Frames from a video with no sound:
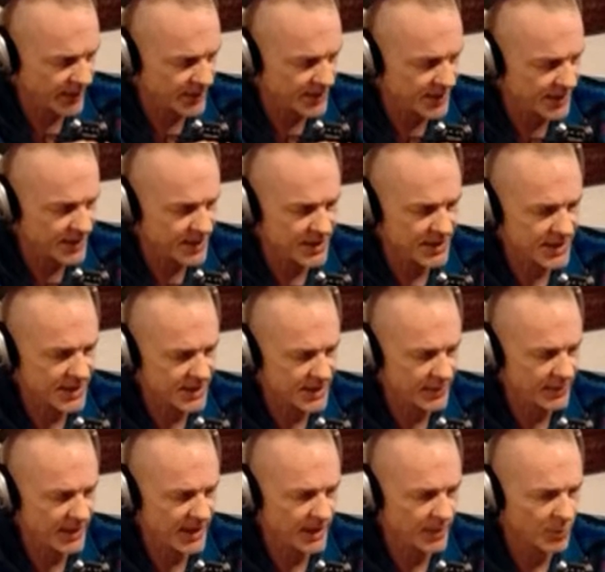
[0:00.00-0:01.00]
is it's
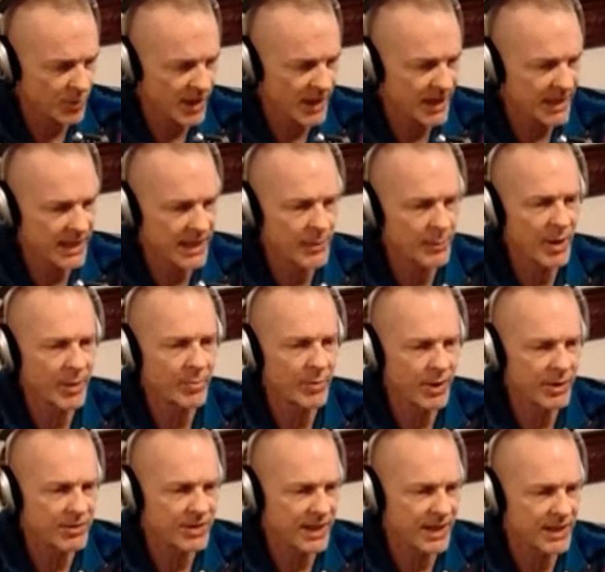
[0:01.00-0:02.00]
assisted me in breaking down my
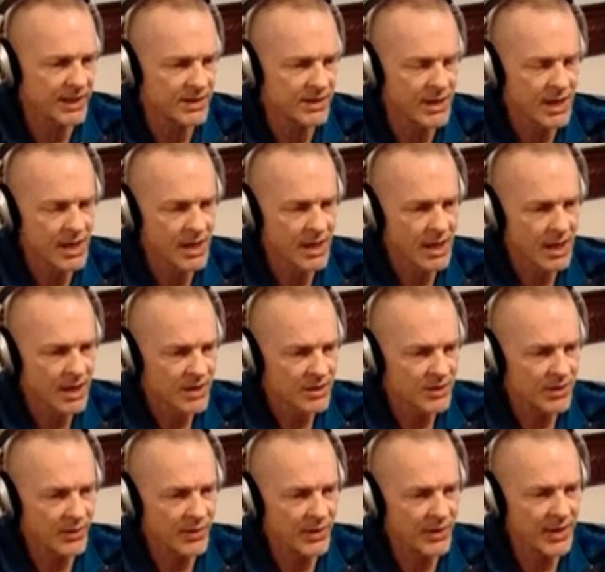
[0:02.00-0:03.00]
proteins
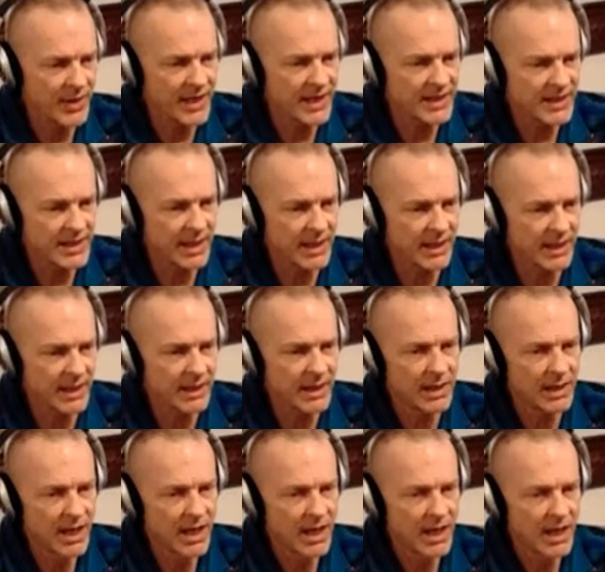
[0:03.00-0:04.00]
so that they
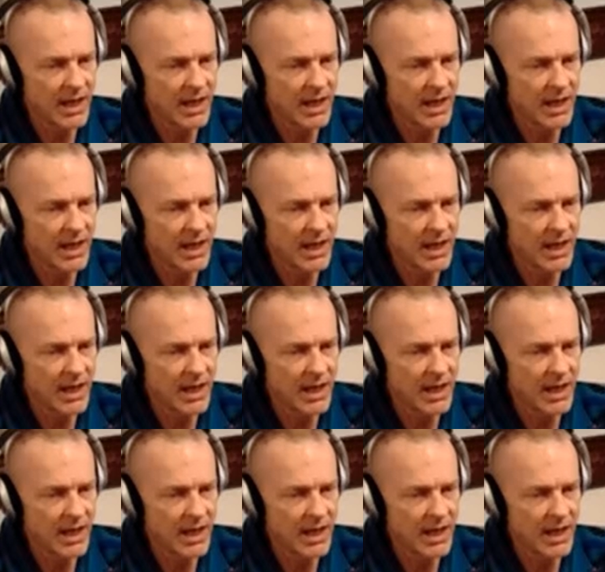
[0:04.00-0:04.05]
didn't